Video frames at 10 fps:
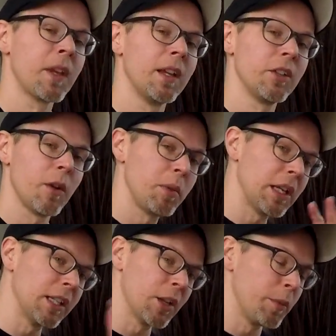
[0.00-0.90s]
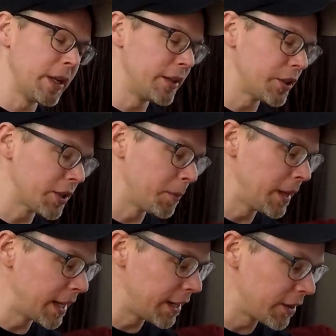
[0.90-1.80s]
So I'll play a little bit in just a
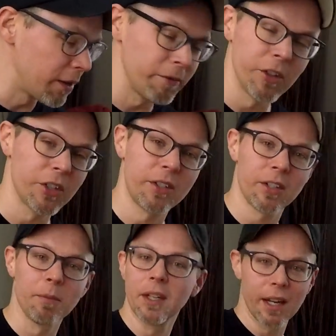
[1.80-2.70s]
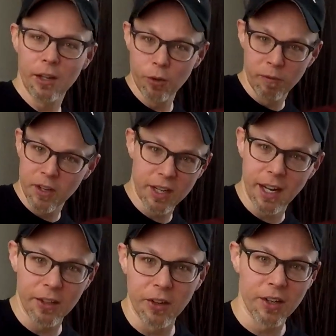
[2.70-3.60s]
minute here of just something I goofed
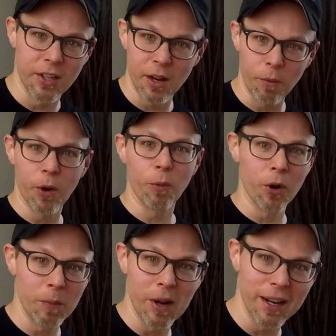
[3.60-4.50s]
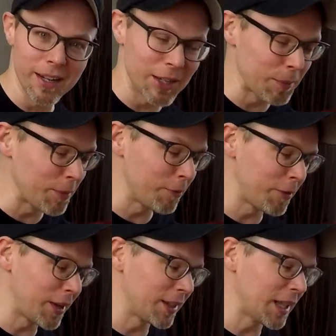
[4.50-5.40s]
together because I didn't want to worry about any type of
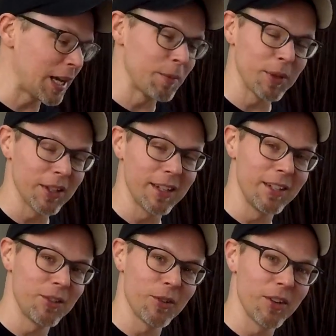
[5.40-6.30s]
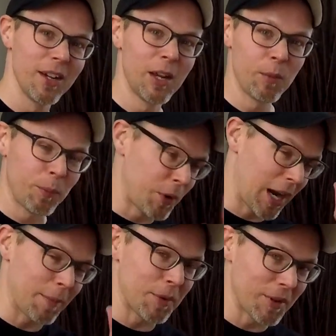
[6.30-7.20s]
liabilities or
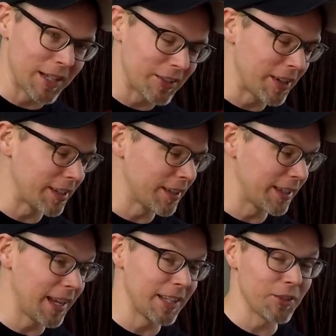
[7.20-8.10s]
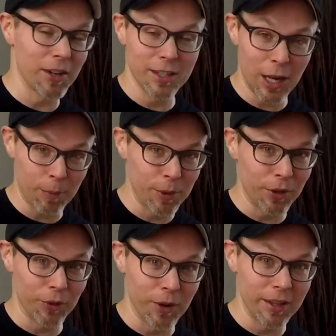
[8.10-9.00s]
copyrights or anything like that. So I just happened to
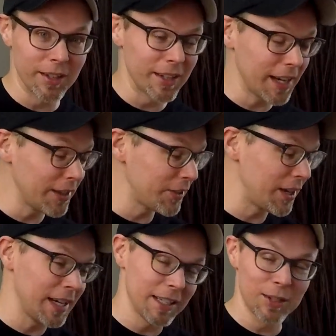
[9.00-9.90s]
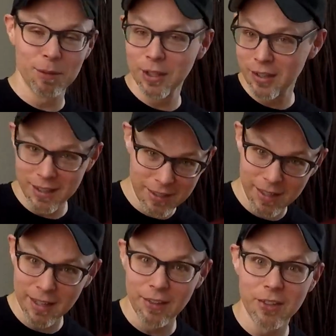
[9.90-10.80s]
throw anything together. Any similarities to
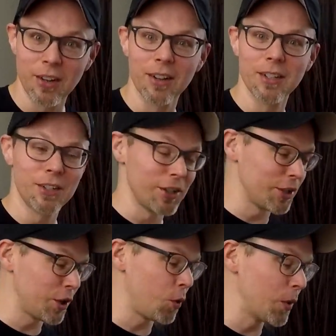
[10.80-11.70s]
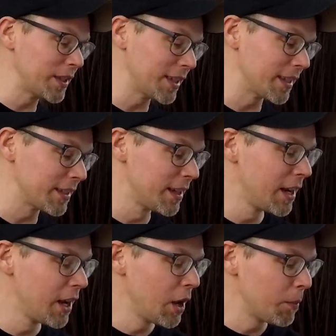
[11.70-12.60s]
any other songs is just coincidence.
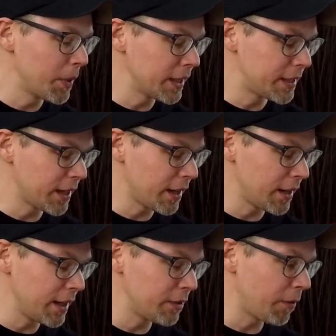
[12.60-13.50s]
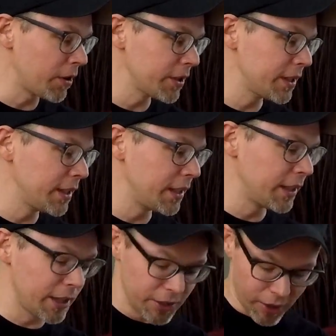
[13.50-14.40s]
But as far as the
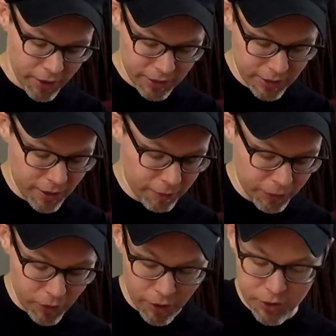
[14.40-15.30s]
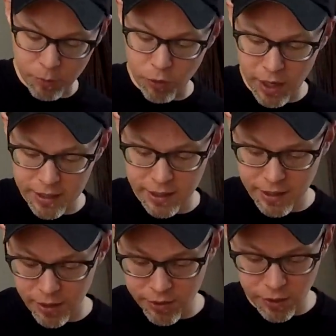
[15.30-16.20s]
guitar itself, there are some great
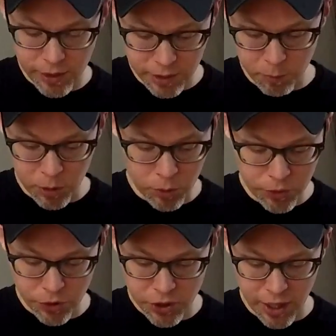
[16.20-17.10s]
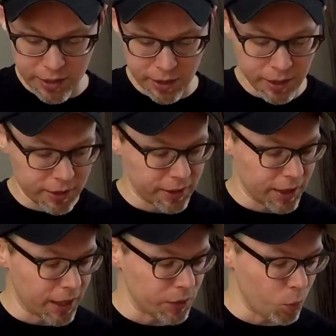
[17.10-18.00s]
details. I'll get some closer shots of this
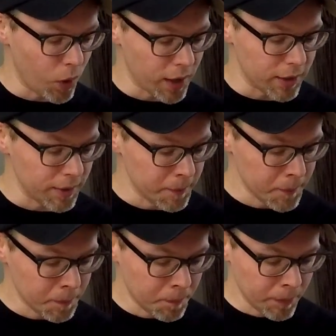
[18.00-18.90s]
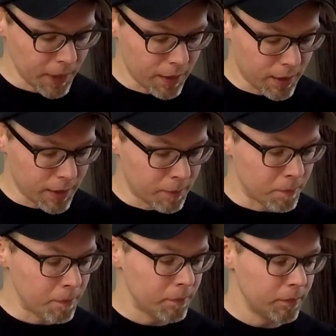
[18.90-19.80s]
as well.
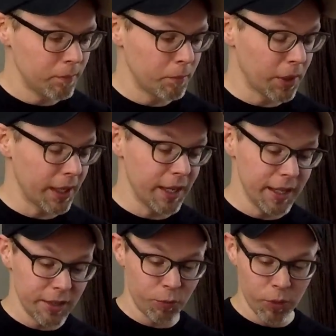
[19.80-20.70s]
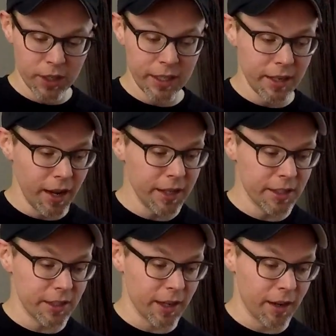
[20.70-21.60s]
But it is really
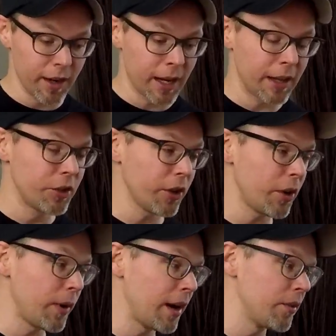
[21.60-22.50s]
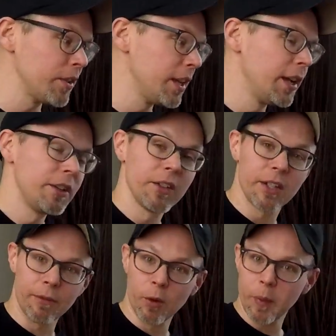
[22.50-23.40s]
nice, and I took it around to
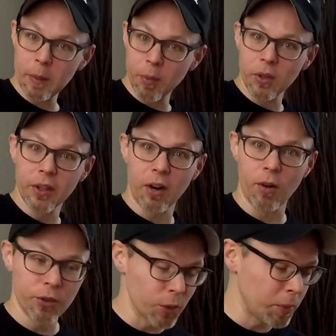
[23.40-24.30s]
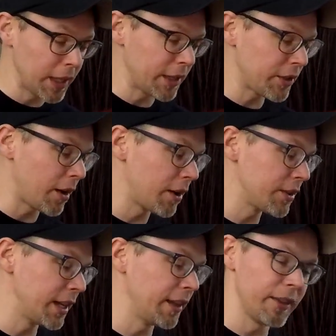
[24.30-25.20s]
several people that also play guitar
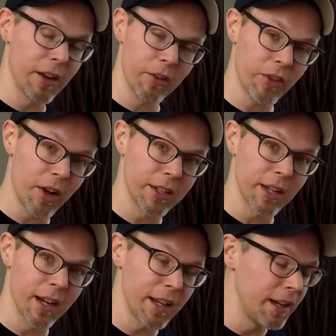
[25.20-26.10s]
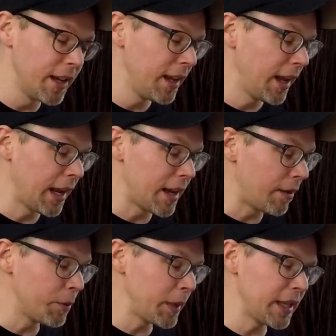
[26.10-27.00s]
to get their thoughts on it. And
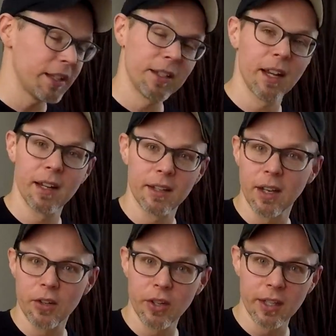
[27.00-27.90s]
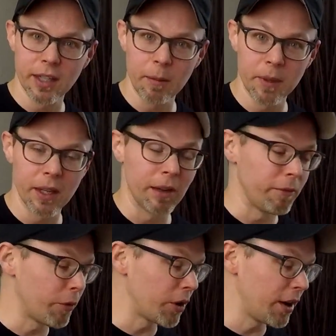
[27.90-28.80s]
everybody has said essentially the same thing.
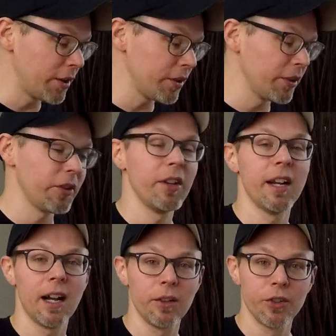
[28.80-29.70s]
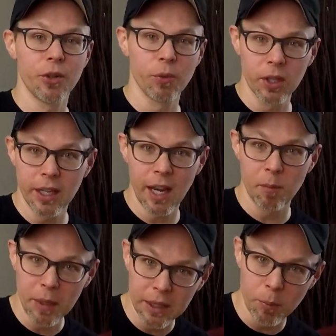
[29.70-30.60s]
For $130, you really can't
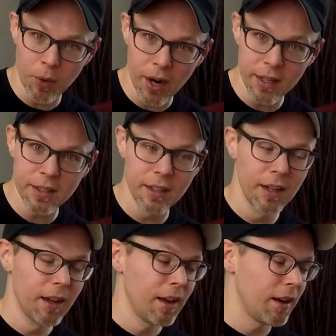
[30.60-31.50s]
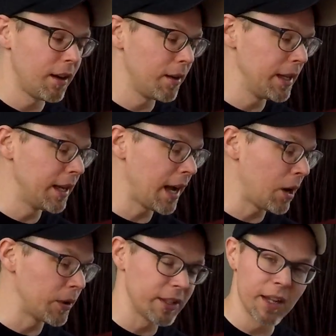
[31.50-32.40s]
beat the price in how
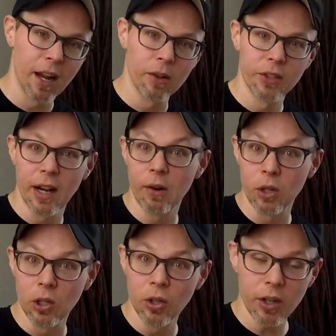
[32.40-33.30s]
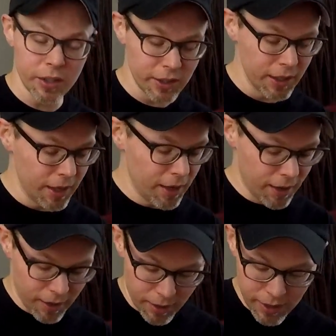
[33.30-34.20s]
it sounds and how it looks.
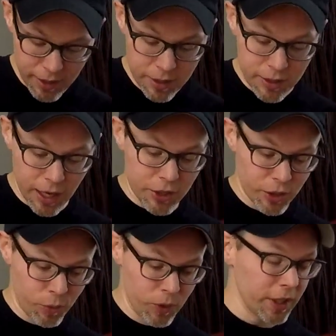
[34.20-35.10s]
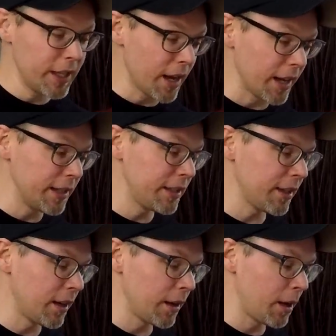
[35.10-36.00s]
It is actually really nice.
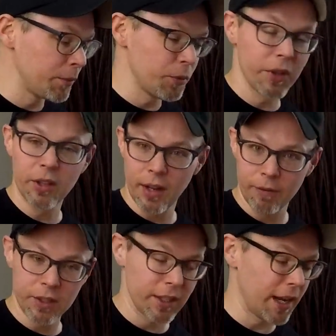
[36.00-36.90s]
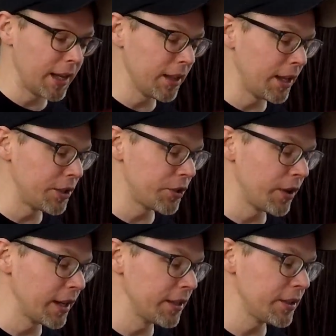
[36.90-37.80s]
Comes with, obviously, nylon
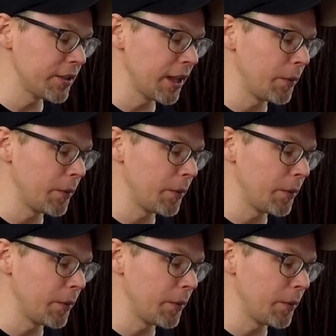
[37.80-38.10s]
strings, so that